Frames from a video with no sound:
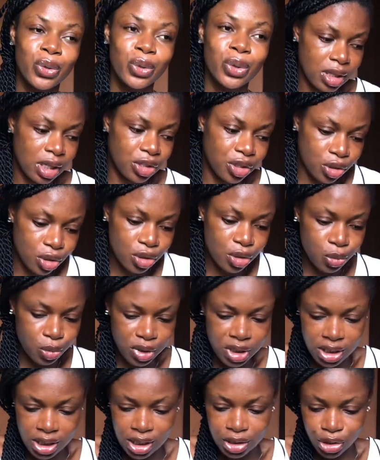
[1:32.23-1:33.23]
I should just
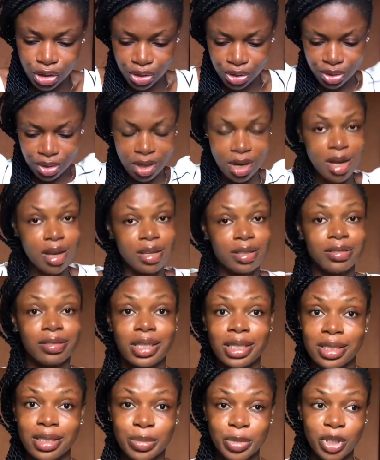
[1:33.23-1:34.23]
quit and just
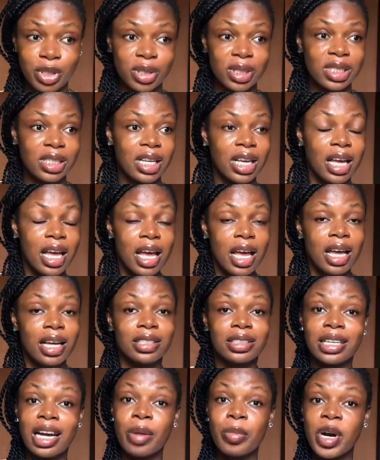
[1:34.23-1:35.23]
rest, because
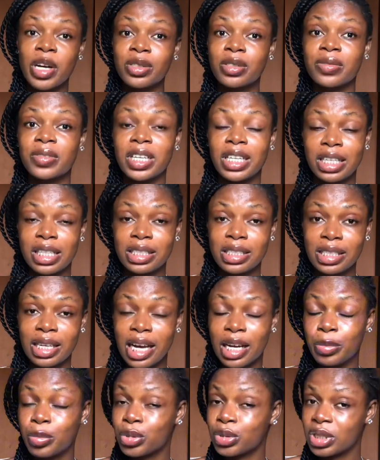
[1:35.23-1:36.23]
the amount of energy
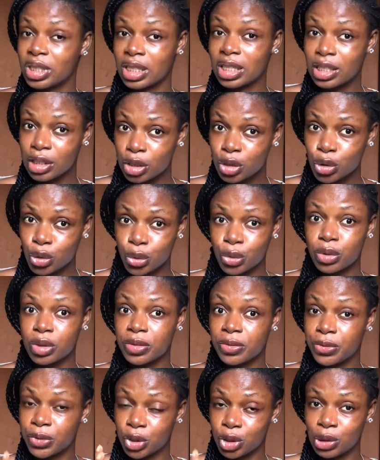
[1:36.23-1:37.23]
I put into the
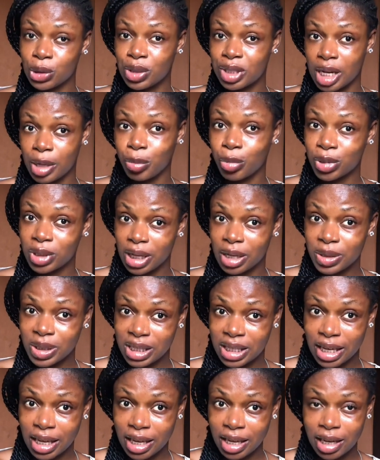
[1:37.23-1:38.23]
videos I put out
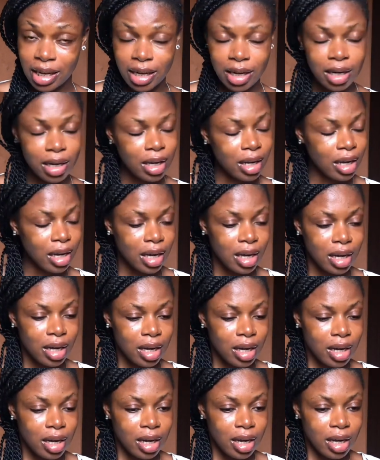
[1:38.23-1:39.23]
here,
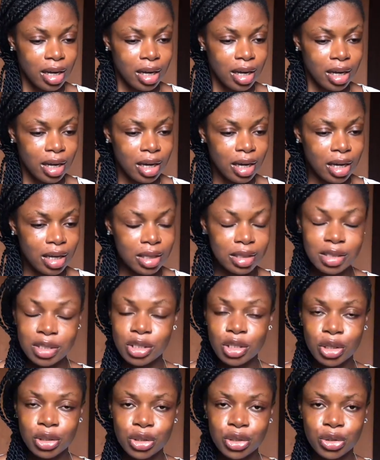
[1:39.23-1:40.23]
it's
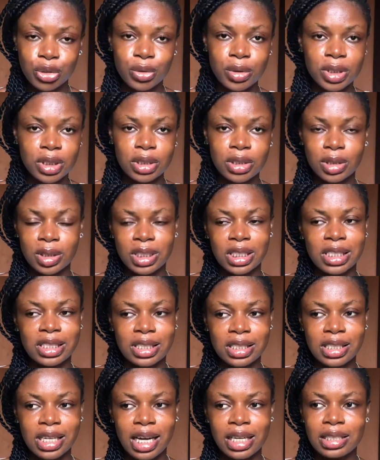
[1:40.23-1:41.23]
not showing,
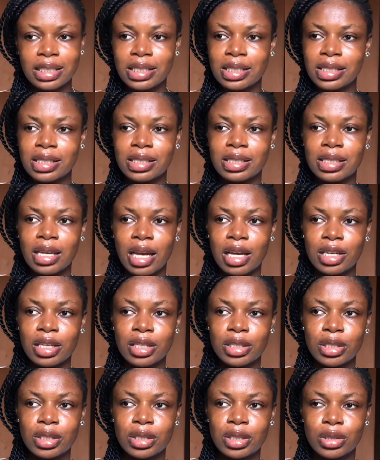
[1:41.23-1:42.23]
honestly, and it's
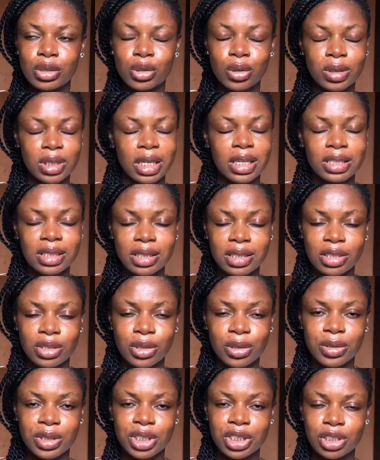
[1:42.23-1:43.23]
totally
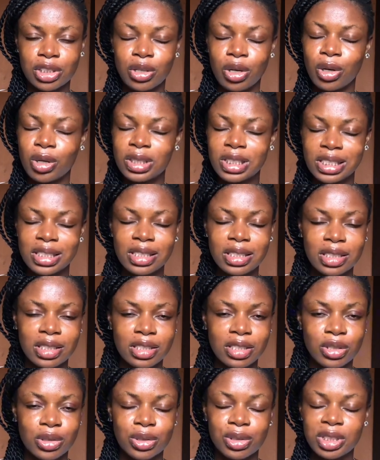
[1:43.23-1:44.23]
discouraging. Honestly
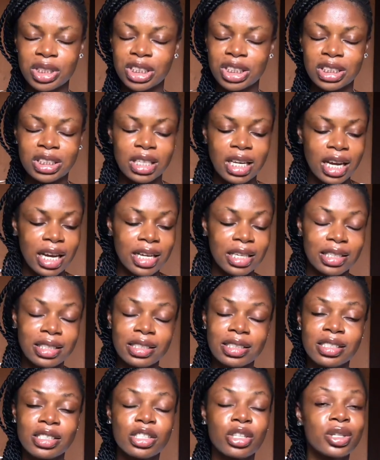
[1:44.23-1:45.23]
discouraging.
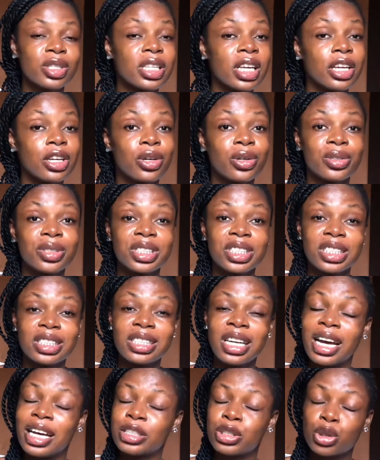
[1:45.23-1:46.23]
It's not encouraging
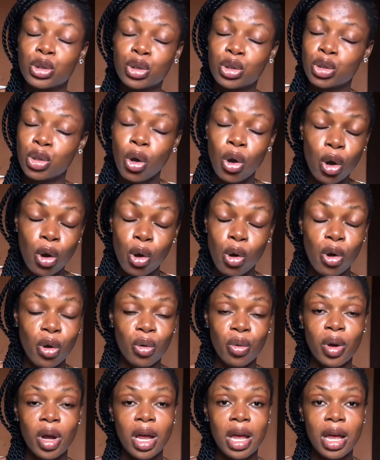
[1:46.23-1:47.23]
at all.